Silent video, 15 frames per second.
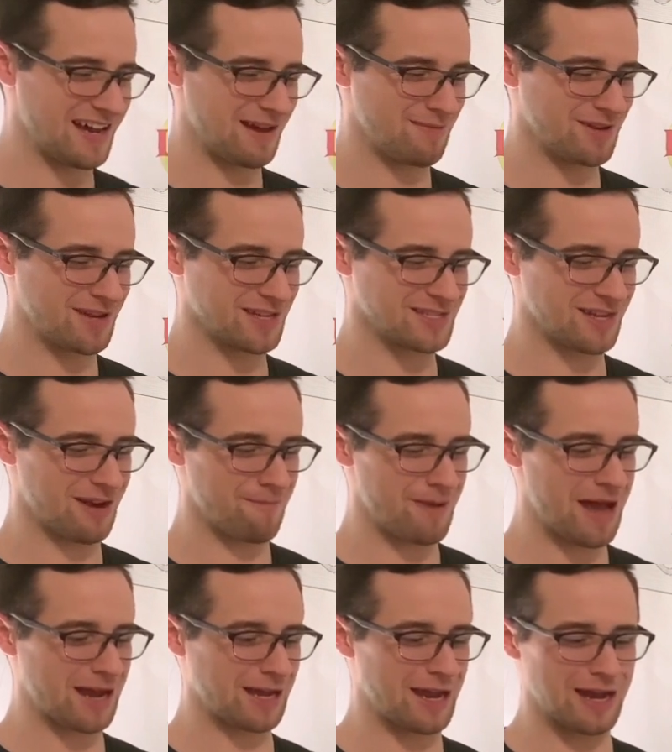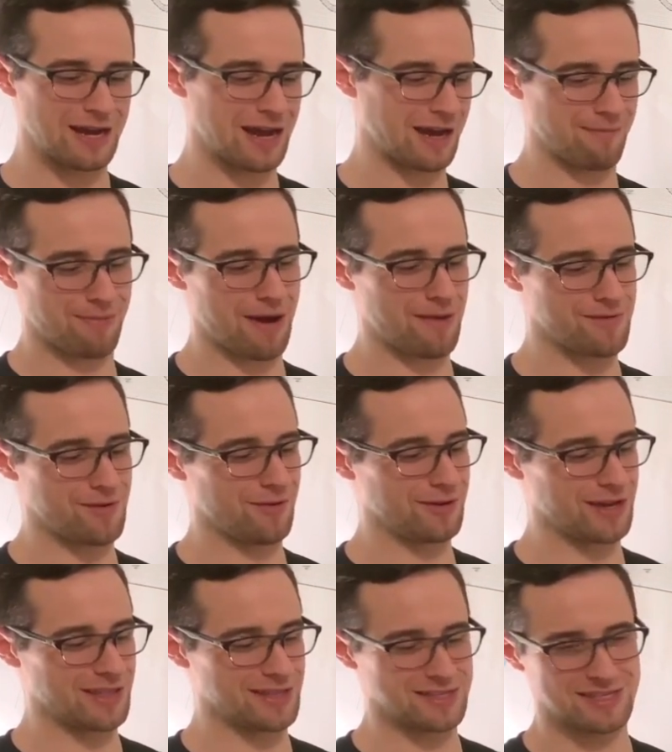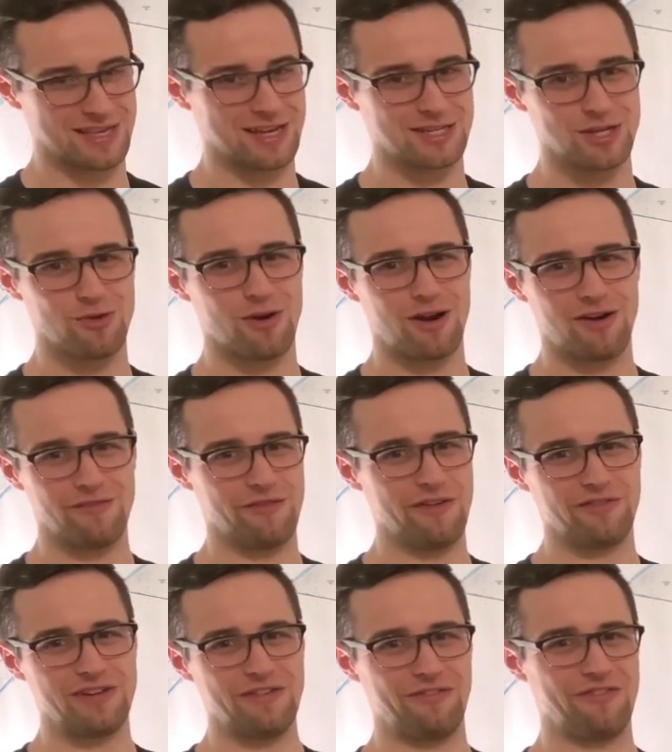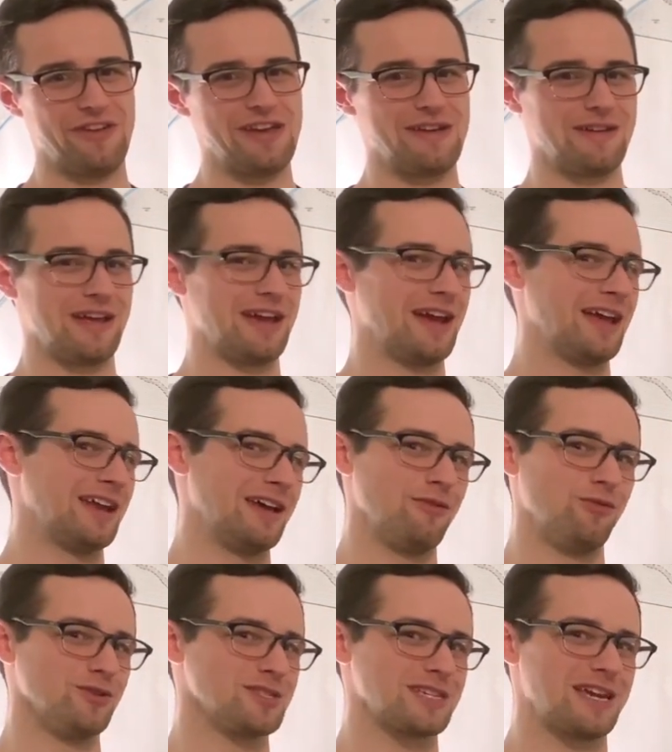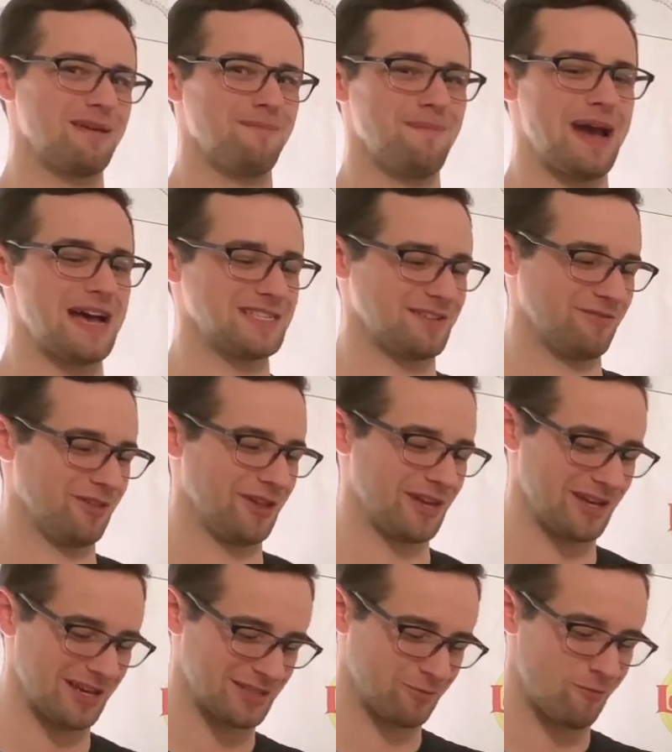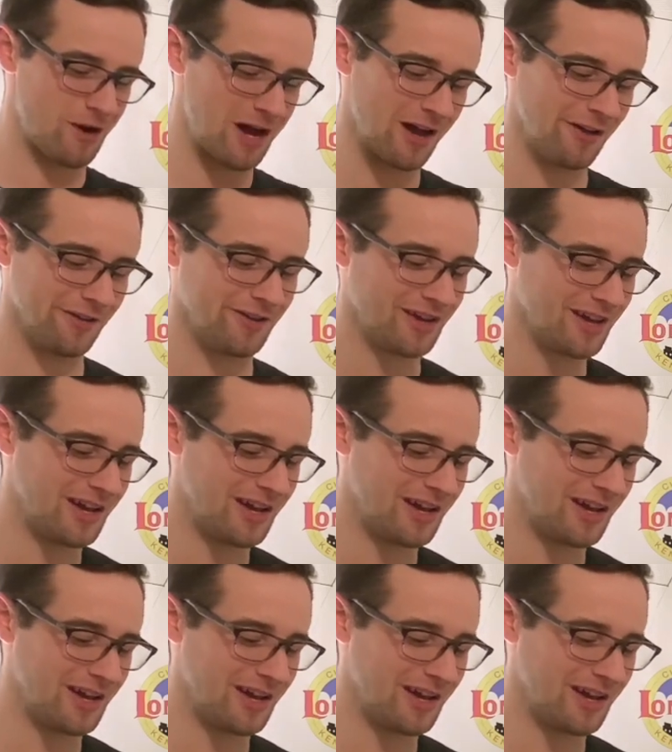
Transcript: because on a backhand I could probably only get this thing 250 feet and it will skip massively. It's wild.